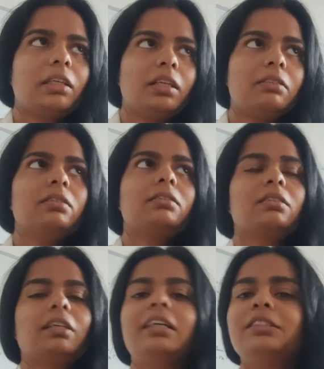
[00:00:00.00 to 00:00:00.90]
It's a
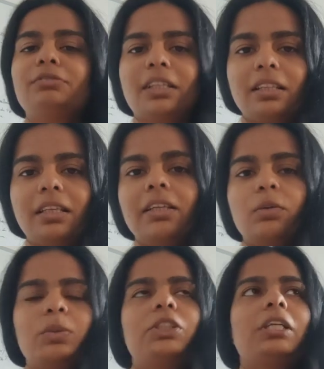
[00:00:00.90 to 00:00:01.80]
scientific
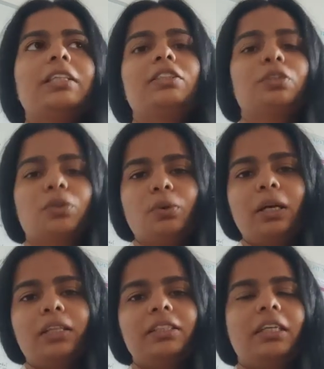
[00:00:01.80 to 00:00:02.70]
thing which I didn't know
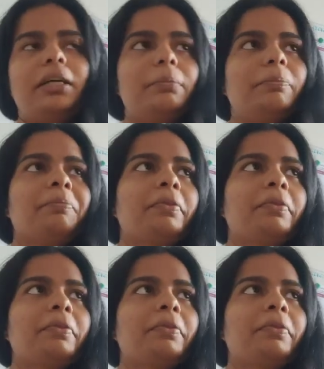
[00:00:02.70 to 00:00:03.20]
at the time,